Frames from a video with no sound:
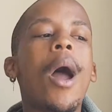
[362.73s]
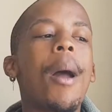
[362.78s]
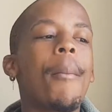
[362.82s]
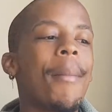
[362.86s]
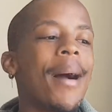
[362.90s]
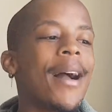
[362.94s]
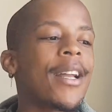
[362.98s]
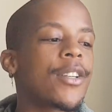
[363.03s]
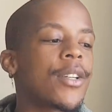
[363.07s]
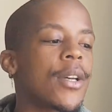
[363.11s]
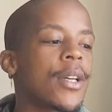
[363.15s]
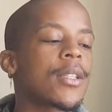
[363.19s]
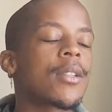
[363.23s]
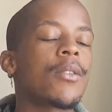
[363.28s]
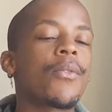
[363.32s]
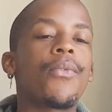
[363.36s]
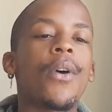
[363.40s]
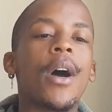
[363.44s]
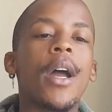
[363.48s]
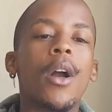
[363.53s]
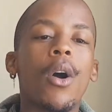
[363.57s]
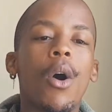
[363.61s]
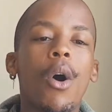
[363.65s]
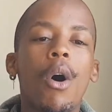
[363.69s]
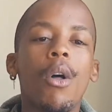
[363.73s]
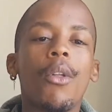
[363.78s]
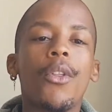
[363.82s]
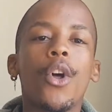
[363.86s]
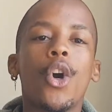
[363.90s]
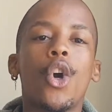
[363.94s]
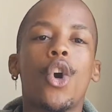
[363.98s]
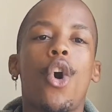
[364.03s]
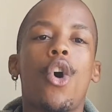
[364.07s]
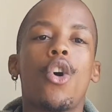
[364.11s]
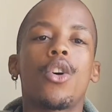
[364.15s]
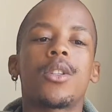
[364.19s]
am I justifying all the
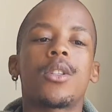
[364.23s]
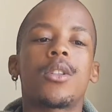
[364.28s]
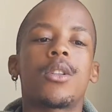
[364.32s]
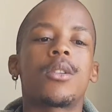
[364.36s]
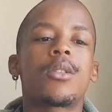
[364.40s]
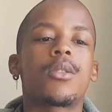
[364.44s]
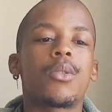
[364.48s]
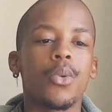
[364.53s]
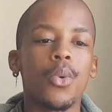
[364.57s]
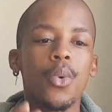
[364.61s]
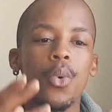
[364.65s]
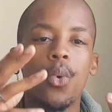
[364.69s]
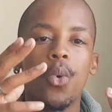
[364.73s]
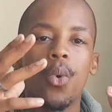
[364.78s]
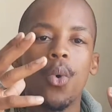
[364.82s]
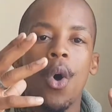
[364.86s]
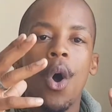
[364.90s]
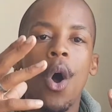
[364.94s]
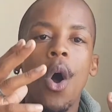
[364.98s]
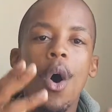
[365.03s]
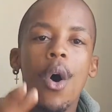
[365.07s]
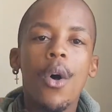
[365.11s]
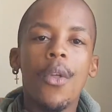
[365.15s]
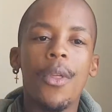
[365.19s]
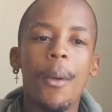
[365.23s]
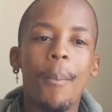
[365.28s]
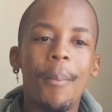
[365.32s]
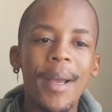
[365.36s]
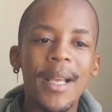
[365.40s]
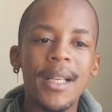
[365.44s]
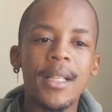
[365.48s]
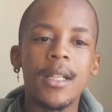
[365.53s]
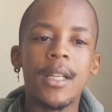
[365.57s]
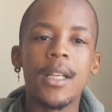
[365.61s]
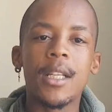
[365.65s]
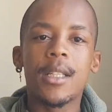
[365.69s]
costs to the
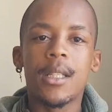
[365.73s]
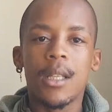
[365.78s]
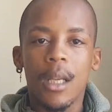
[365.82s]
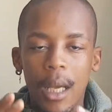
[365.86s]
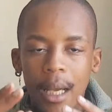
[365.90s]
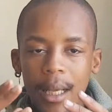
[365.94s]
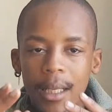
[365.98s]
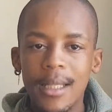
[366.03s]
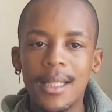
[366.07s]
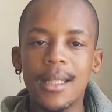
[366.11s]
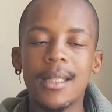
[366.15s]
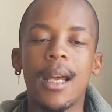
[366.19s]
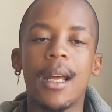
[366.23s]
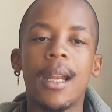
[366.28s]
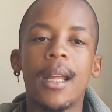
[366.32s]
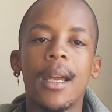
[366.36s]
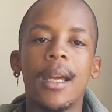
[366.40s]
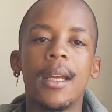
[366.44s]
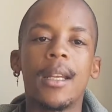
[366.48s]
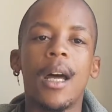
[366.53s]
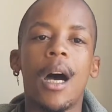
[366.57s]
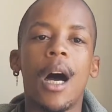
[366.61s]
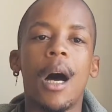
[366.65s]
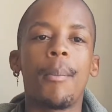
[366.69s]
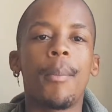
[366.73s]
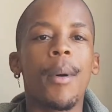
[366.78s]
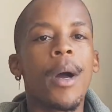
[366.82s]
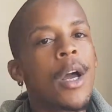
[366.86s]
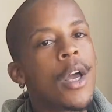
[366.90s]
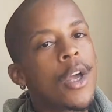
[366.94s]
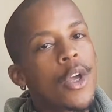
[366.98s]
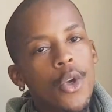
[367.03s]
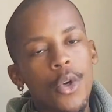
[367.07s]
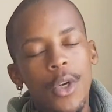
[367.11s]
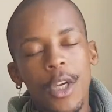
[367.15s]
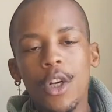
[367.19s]
business and starting it up?
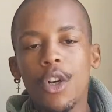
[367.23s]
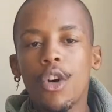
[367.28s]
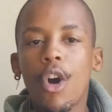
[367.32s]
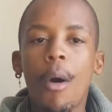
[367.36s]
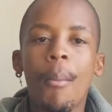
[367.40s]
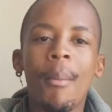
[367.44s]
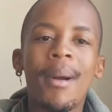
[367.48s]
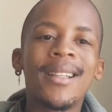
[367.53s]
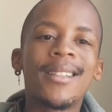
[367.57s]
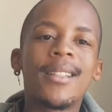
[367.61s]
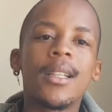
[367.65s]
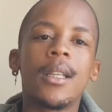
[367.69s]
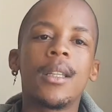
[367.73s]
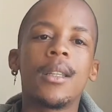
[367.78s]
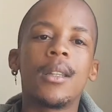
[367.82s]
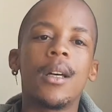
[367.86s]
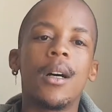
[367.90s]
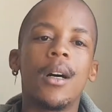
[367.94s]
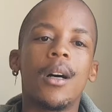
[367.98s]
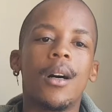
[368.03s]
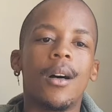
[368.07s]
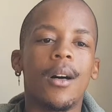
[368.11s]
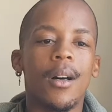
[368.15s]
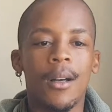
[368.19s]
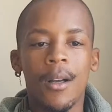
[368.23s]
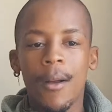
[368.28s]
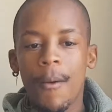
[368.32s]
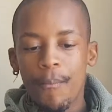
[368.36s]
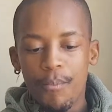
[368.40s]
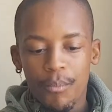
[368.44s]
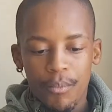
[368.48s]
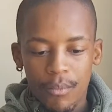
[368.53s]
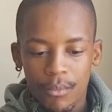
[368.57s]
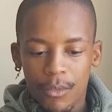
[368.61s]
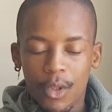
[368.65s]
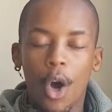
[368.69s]
You can comment in the
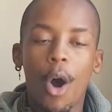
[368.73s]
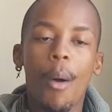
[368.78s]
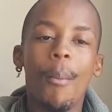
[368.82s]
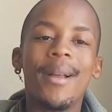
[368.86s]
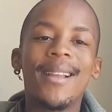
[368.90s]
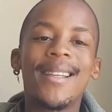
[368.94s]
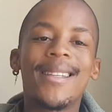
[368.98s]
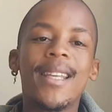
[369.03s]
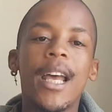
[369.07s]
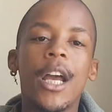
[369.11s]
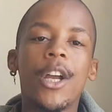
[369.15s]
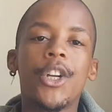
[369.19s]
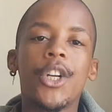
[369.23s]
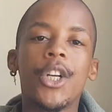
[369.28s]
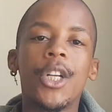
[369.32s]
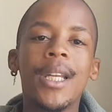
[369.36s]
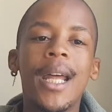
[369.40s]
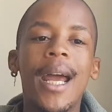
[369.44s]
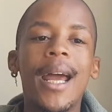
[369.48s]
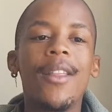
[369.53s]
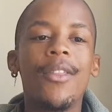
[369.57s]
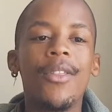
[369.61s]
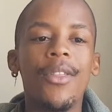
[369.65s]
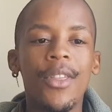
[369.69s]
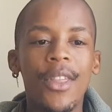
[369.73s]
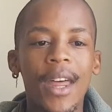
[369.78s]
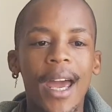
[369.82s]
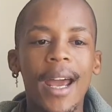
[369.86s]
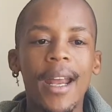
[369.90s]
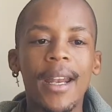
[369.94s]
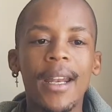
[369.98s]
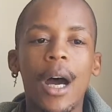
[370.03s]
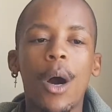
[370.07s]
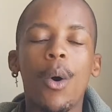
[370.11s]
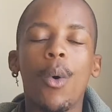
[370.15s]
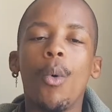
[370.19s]
comment section, and
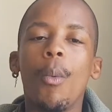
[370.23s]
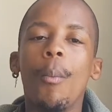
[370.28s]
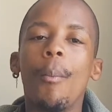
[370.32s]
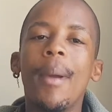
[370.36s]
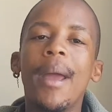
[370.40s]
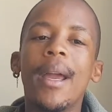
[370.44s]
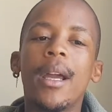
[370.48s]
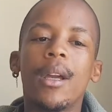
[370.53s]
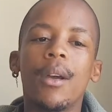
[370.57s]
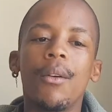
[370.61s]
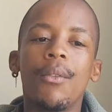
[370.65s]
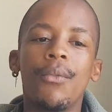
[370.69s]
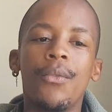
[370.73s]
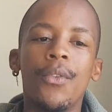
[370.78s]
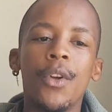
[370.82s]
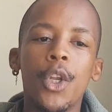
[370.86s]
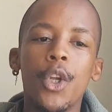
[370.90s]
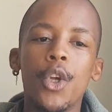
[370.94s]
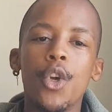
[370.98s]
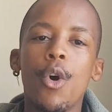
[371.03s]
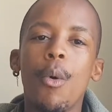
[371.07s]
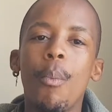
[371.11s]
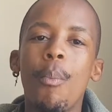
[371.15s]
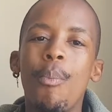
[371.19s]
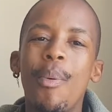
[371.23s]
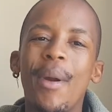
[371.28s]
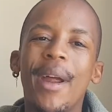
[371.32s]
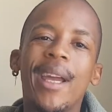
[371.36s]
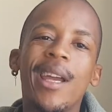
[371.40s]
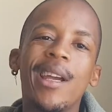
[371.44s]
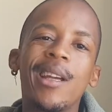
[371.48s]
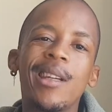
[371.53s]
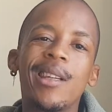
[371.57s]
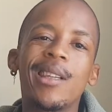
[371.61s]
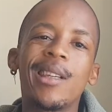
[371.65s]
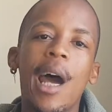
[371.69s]
then I will make a video
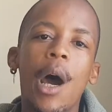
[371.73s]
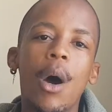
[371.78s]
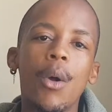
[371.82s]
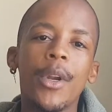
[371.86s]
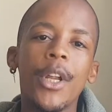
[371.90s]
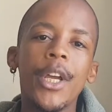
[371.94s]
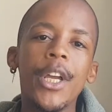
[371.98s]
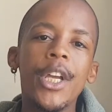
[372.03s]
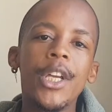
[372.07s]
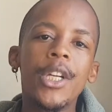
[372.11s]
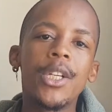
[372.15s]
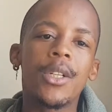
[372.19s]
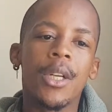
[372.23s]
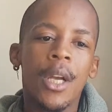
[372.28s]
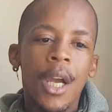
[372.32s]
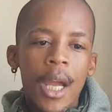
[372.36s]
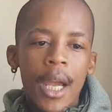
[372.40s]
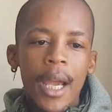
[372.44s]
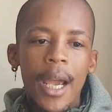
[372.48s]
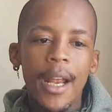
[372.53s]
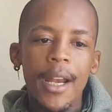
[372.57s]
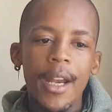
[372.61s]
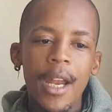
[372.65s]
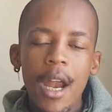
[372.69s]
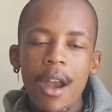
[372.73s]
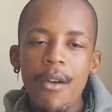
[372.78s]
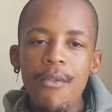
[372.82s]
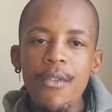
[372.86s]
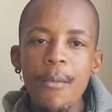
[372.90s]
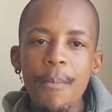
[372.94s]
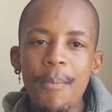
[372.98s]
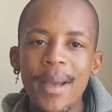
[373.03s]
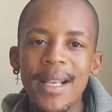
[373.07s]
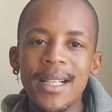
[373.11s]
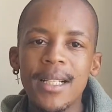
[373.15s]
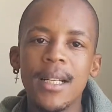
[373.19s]
breaking down each and every
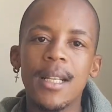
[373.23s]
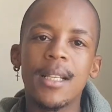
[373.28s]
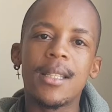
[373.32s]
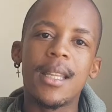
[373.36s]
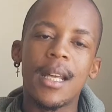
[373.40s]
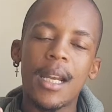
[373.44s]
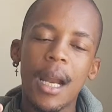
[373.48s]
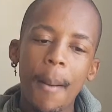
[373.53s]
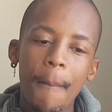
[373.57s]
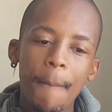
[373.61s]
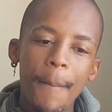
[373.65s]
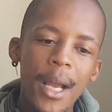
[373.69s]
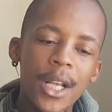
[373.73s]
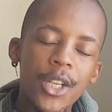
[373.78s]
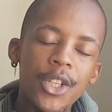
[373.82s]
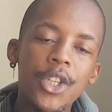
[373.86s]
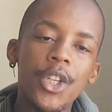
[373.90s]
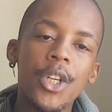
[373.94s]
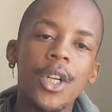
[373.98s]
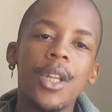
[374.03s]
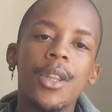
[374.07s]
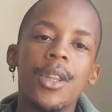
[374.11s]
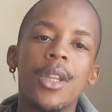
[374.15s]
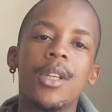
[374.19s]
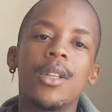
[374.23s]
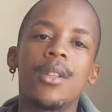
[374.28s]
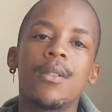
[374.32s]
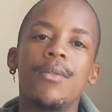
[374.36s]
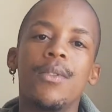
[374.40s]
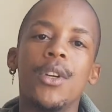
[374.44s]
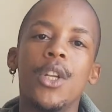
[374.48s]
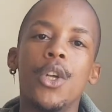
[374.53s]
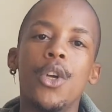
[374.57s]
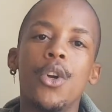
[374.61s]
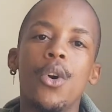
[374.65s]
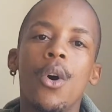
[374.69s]
business that I mentioned in this
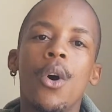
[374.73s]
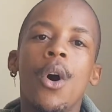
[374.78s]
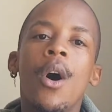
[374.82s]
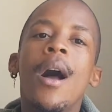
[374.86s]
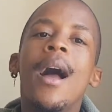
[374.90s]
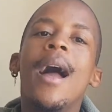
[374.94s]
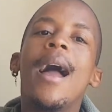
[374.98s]
video